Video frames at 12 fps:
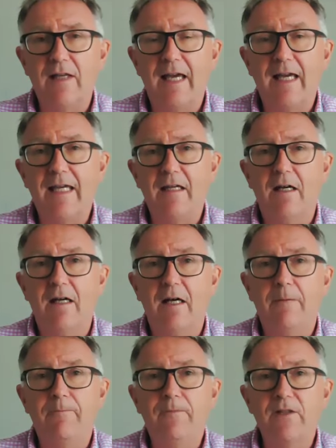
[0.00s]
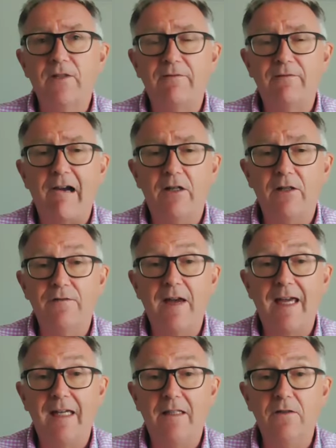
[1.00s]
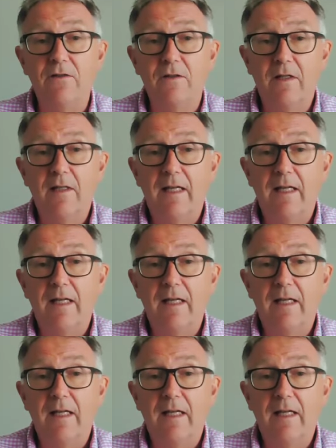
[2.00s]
it's like varicose veins